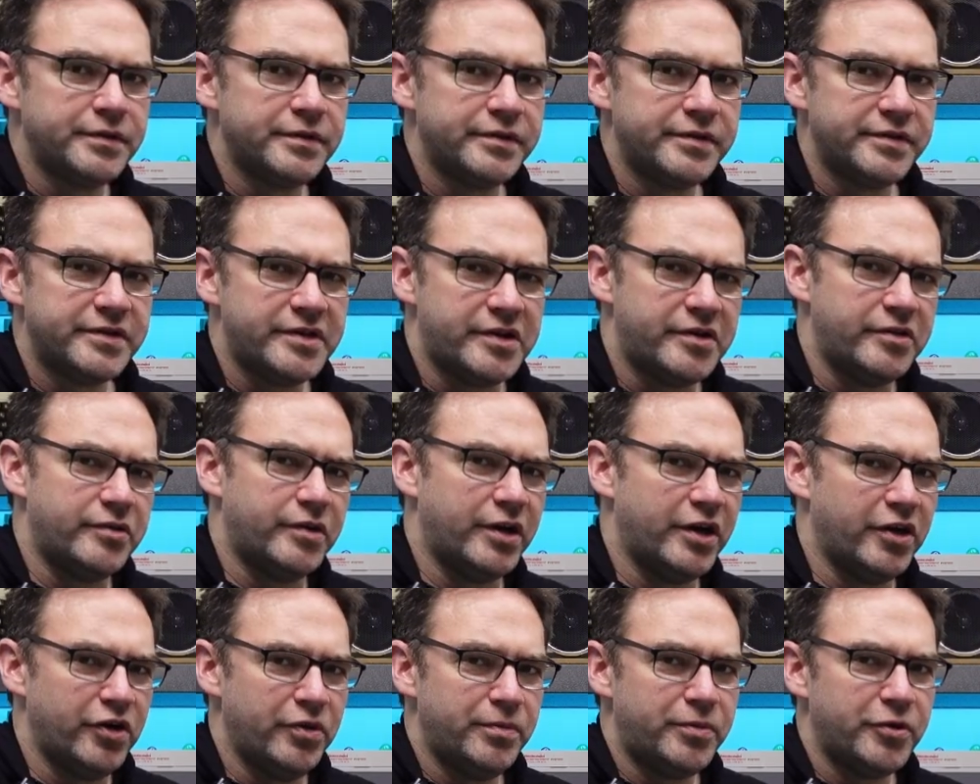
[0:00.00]
So
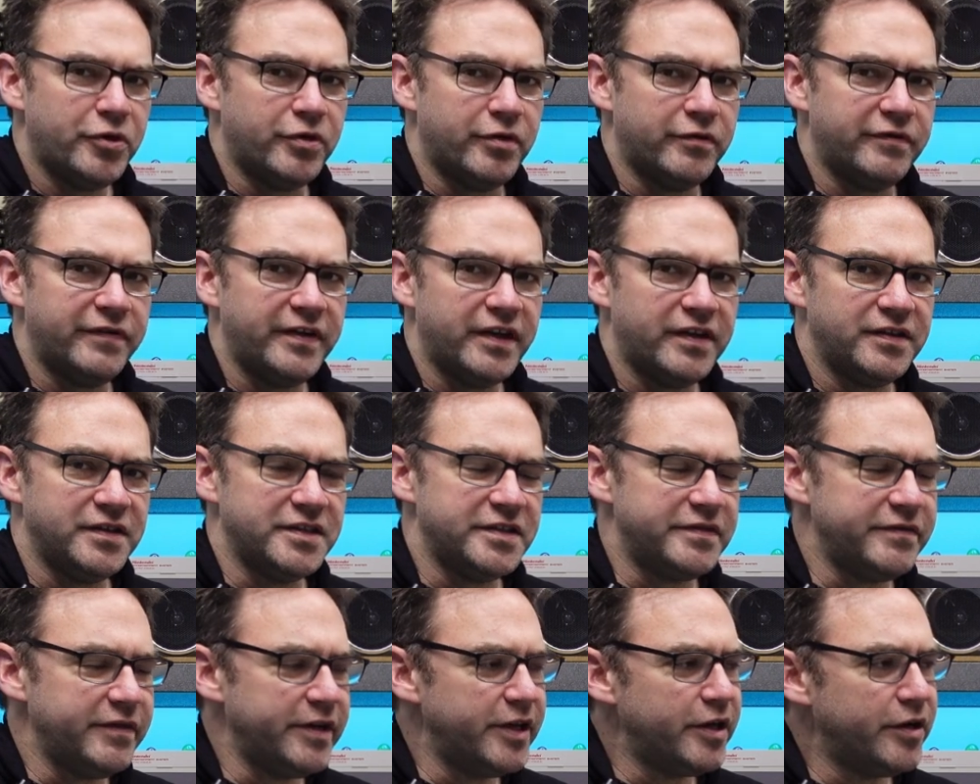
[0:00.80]
I hope you all found
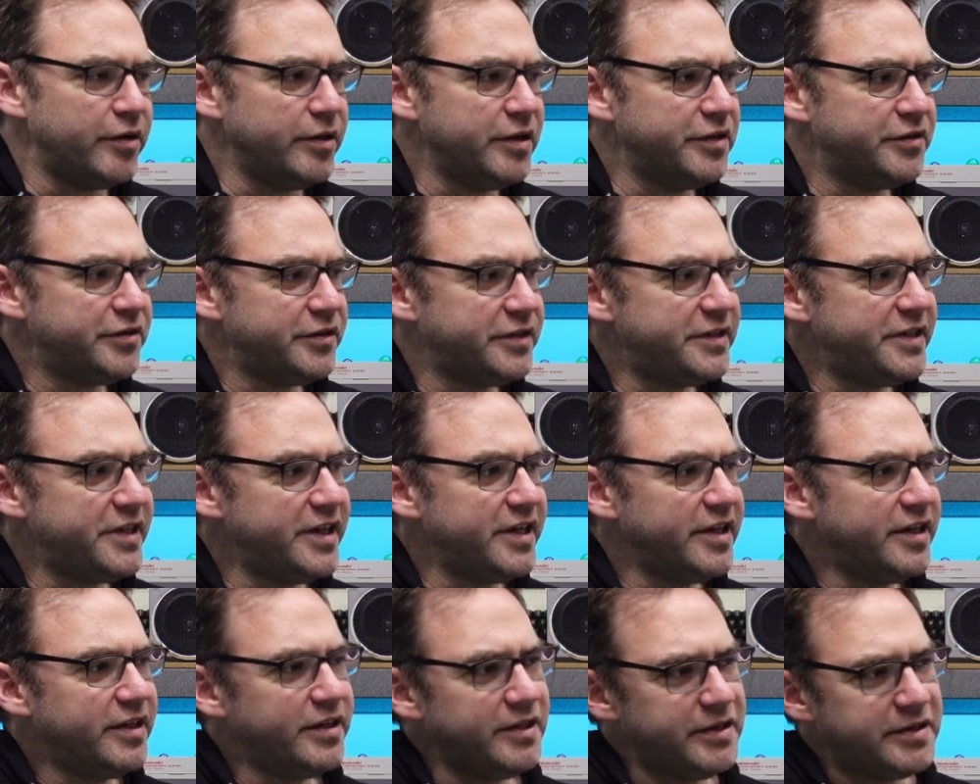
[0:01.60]
this video interesting.